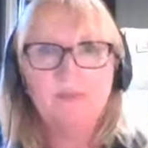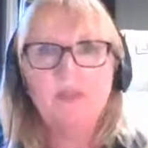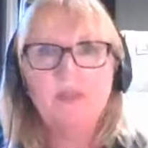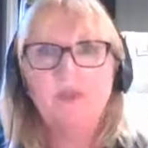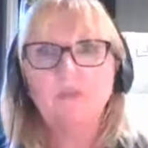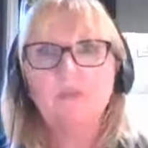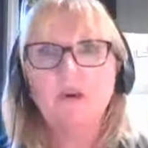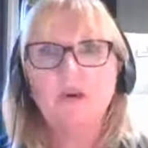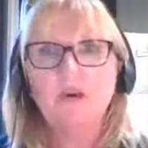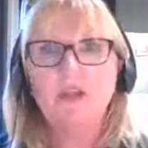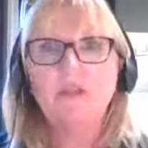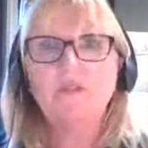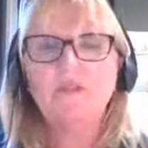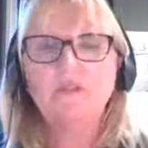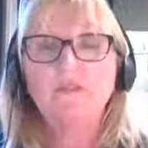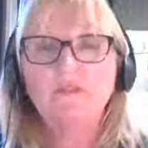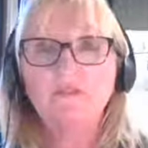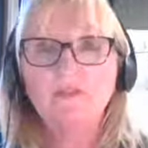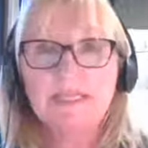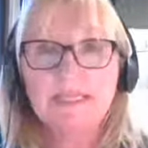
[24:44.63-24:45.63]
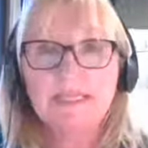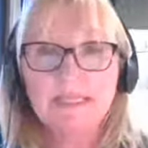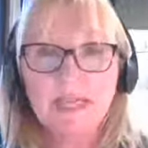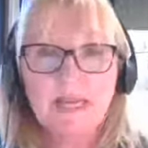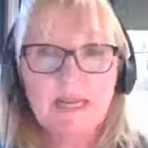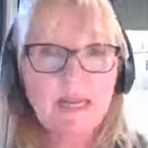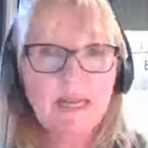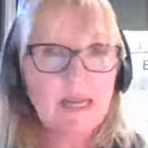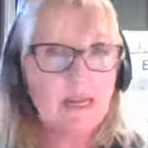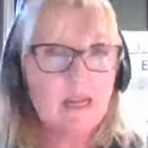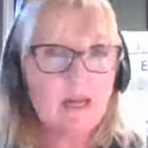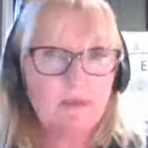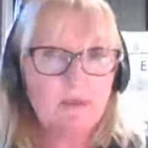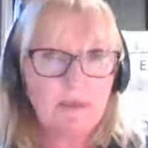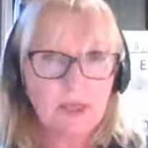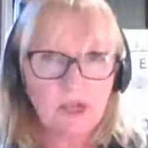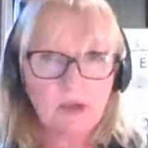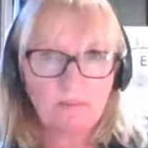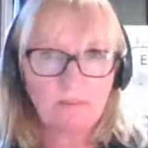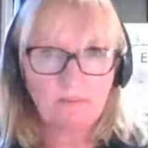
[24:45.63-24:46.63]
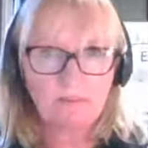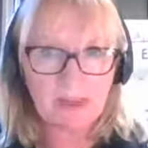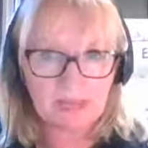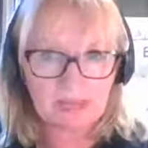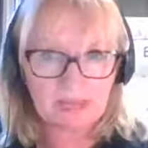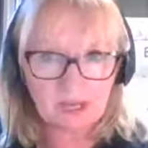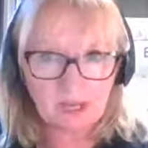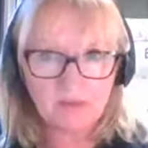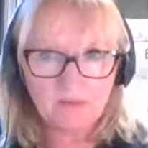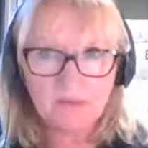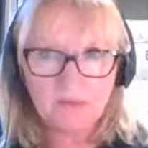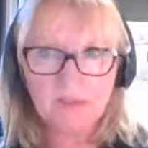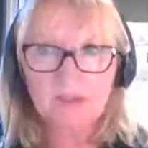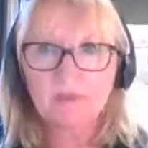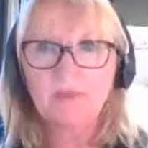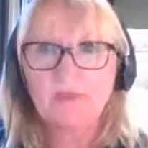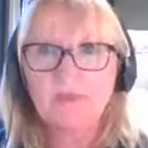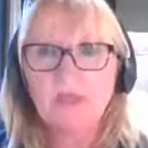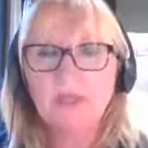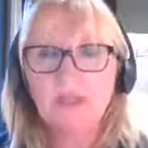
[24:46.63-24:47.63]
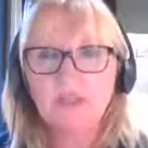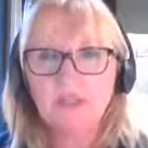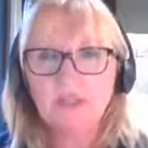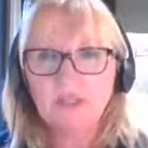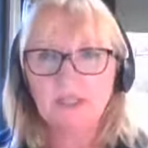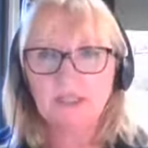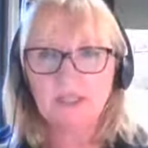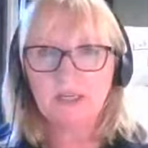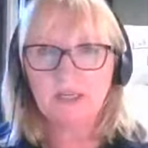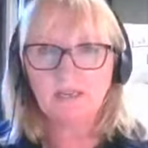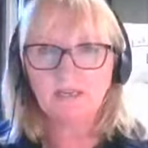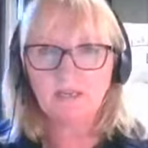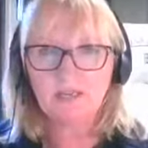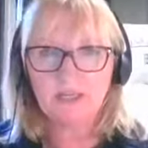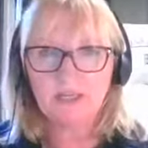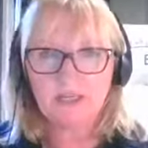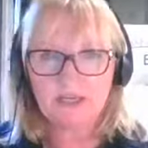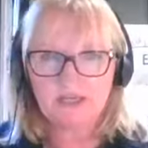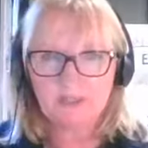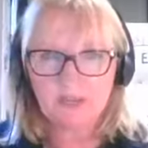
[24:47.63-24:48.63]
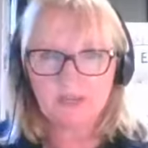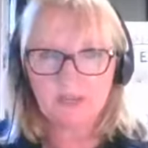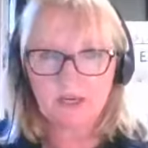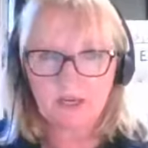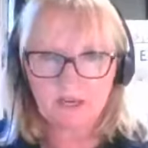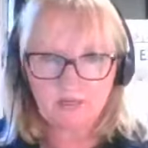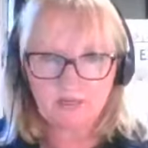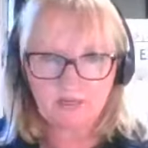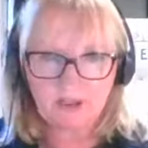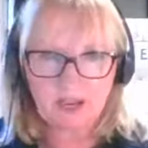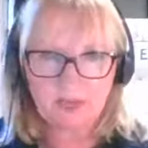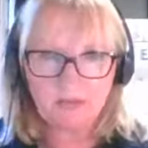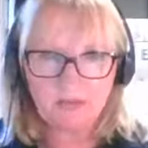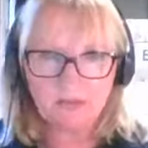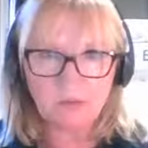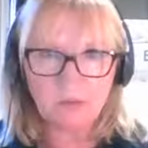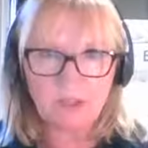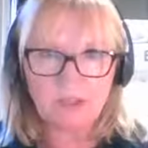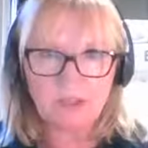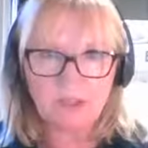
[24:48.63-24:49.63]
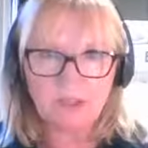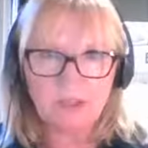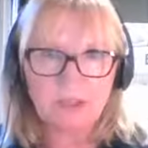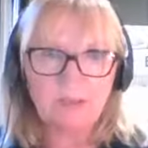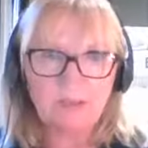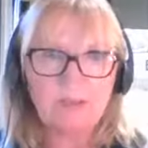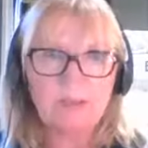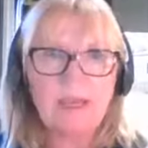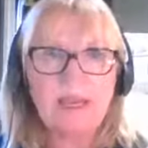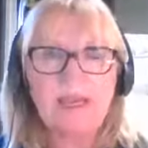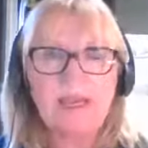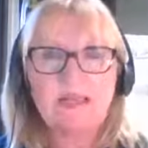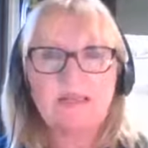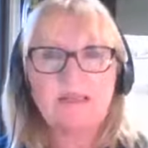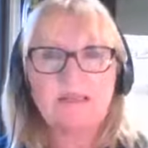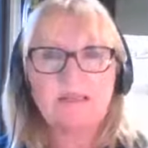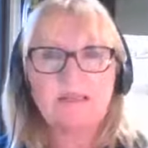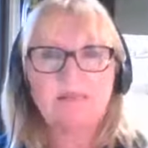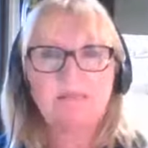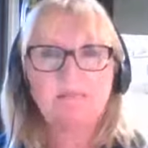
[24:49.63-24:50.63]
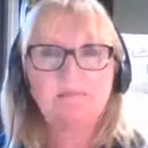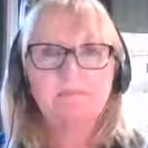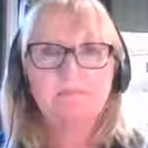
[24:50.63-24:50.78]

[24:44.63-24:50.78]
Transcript: Don't worry if you've missed any, I'll be going back over them just after this final question number eight.